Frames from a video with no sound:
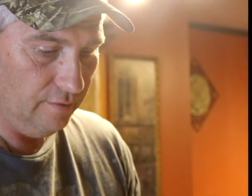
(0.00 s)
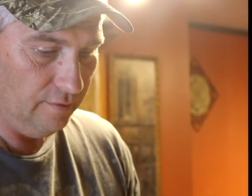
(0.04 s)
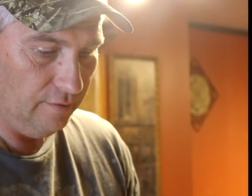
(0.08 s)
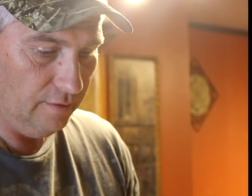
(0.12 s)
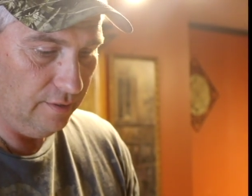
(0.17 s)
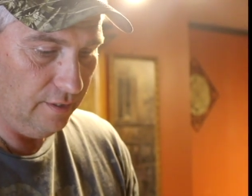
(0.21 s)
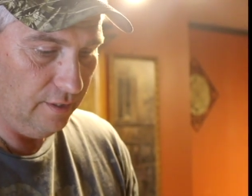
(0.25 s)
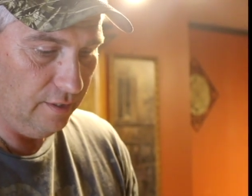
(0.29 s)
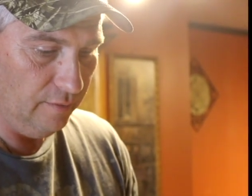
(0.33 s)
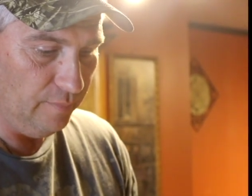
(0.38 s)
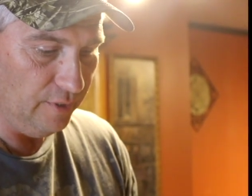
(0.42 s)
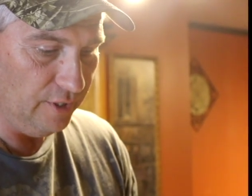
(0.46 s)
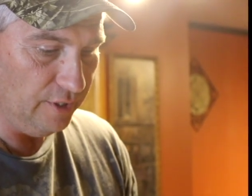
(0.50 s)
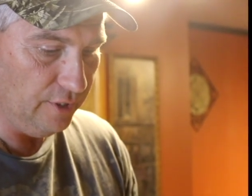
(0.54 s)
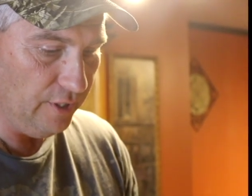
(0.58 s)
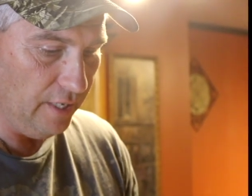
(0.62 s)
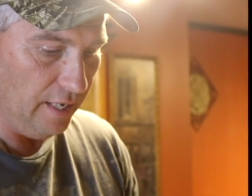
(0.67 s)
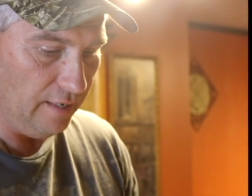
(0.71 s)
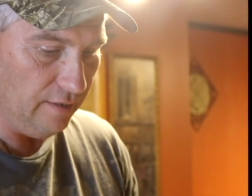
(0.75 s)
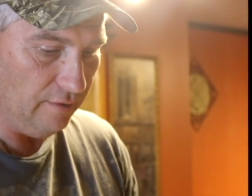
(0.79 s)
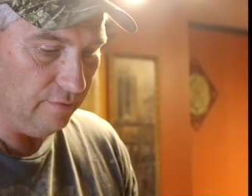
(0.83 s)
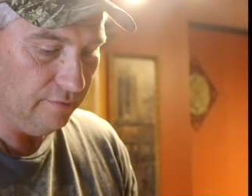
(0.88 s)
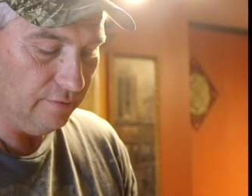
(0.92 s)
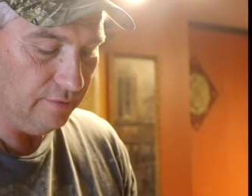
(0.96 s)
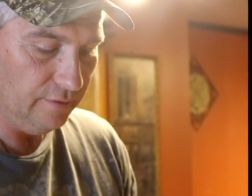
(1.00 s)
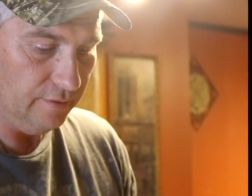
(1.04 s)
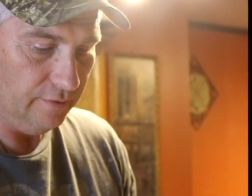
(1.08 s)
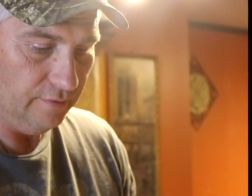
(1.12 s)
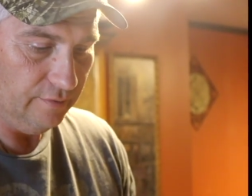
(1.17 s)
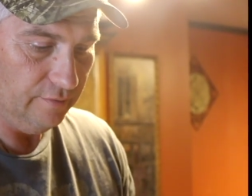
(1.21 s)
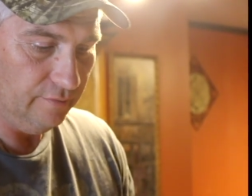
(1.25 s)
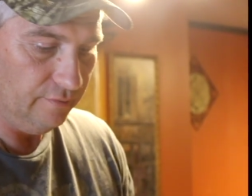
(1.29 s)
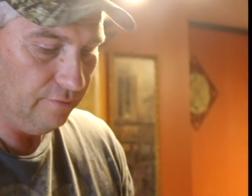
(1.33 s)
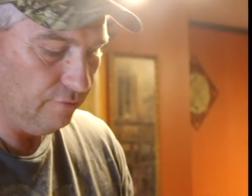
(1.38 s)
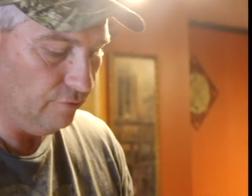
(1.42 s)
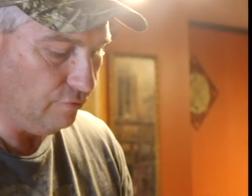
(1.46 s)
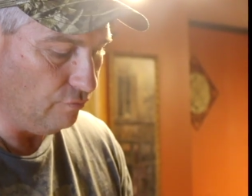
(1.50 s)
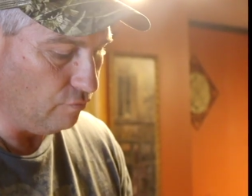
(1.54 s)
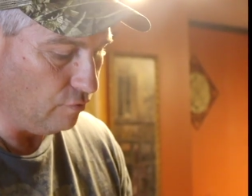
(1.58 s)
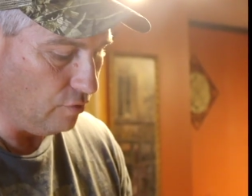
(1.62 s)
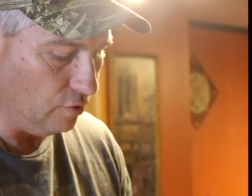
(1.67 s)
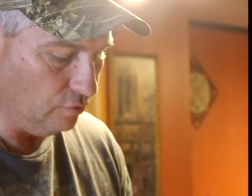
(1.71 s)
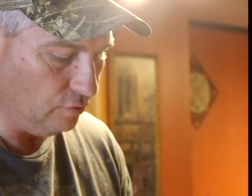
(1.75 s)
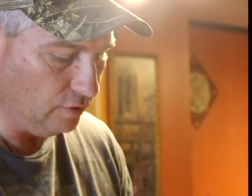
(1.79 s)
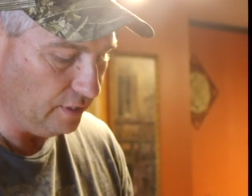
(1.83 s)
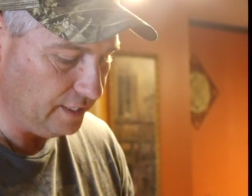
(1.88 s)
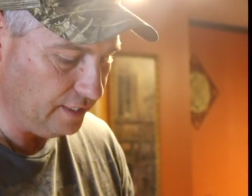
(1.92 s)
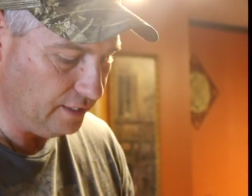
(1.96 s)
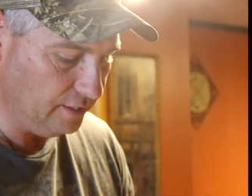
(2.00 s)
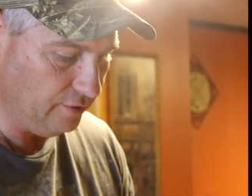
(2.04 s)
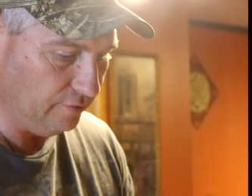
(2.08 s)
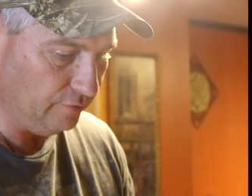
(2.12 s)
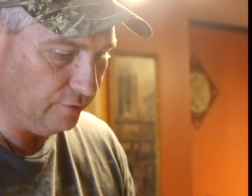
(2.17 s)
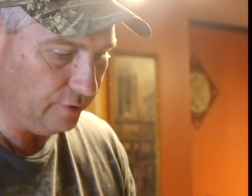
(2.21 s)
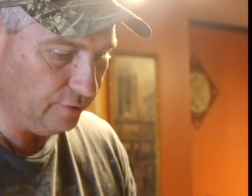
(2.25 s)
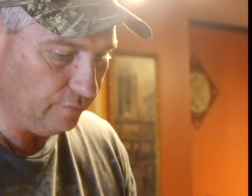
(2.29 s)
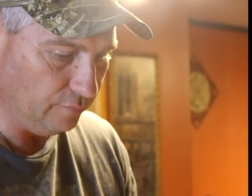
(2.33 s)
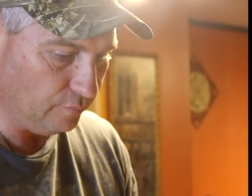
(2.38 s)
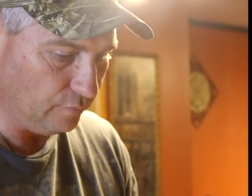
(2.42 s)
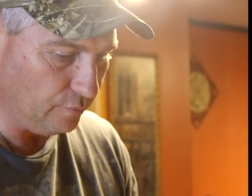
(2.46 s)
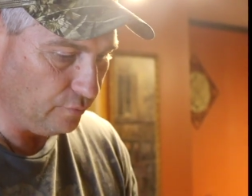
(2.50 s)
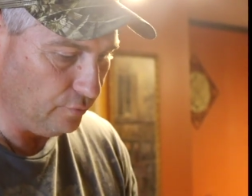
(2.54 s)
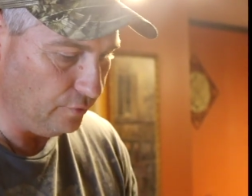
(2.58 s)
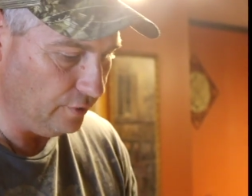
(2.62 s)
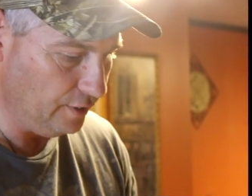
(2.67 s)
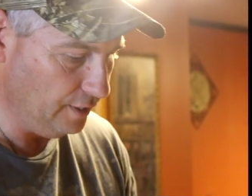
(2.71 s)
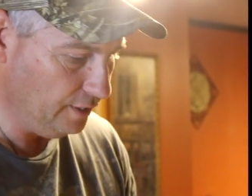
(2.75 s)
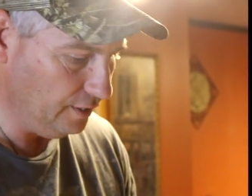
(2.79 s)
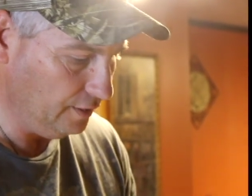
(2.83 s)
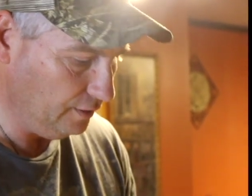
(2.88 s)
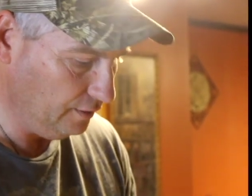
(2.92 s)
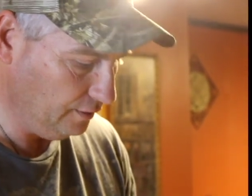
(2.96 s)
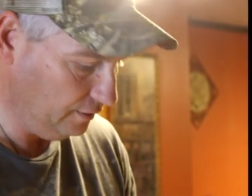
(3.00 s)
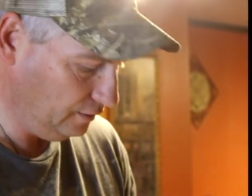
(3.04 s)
image out. You'd roll ink on it and print it.